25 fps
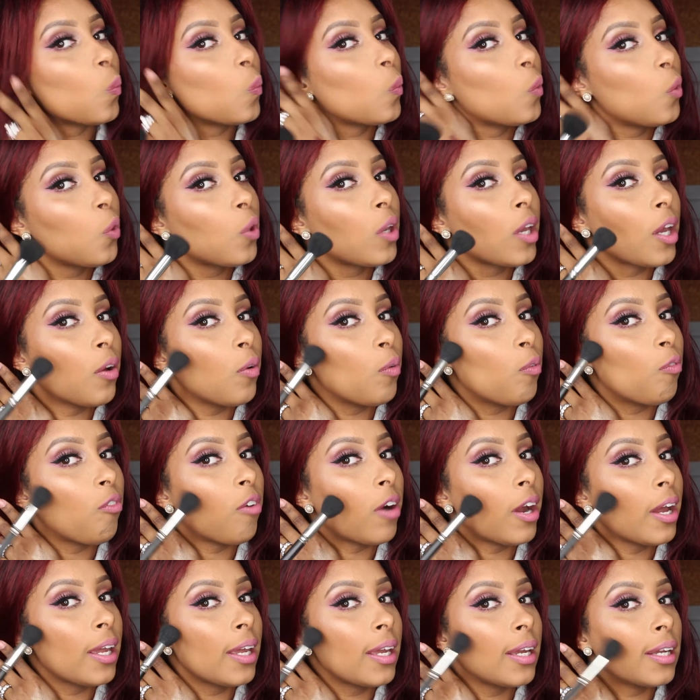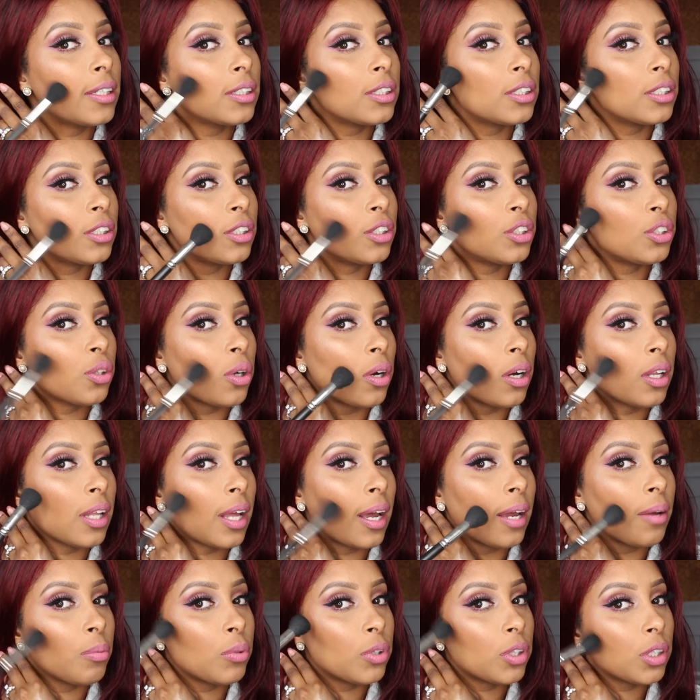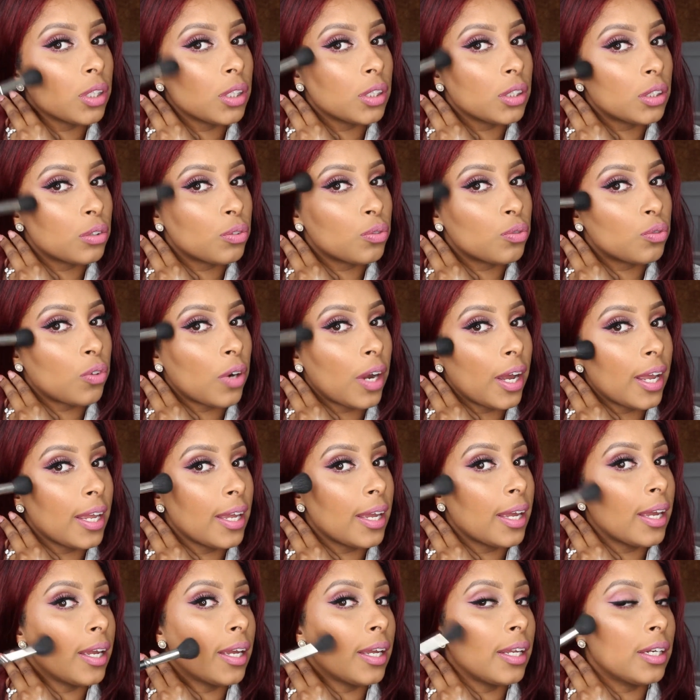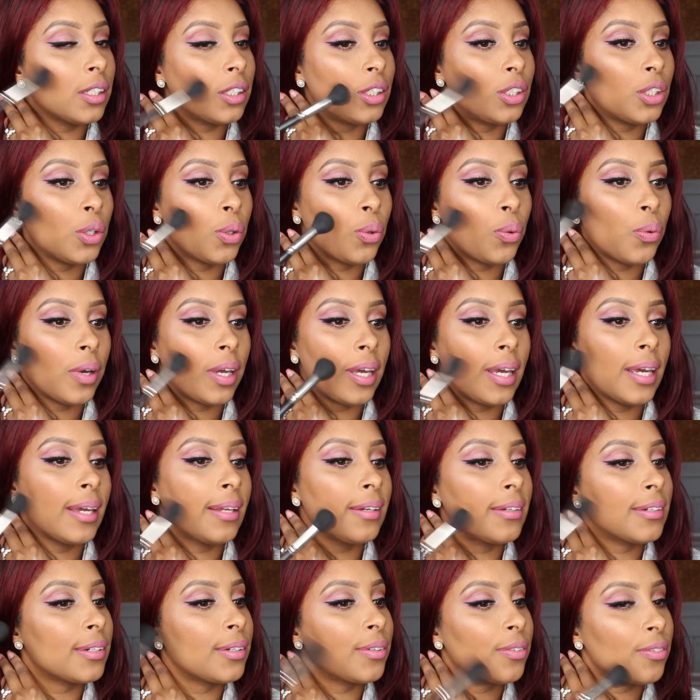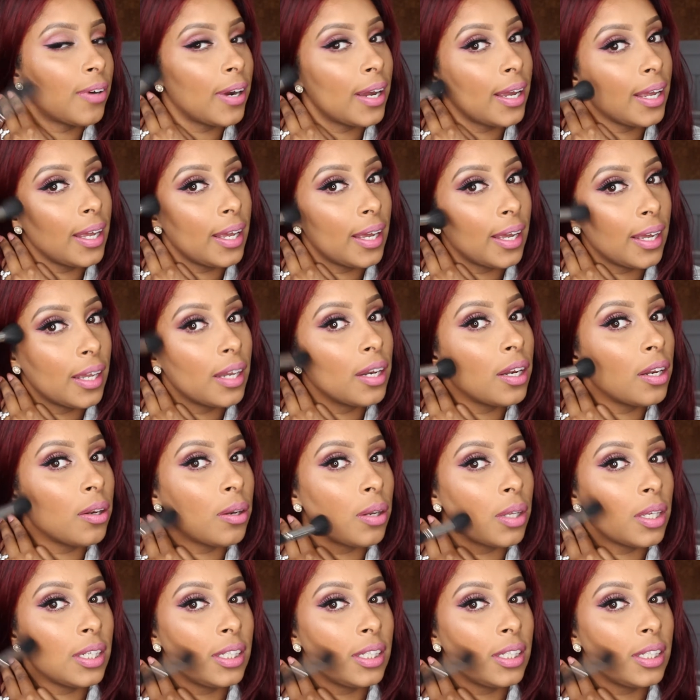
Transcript: You get right into the jawline with this, right into it, right in.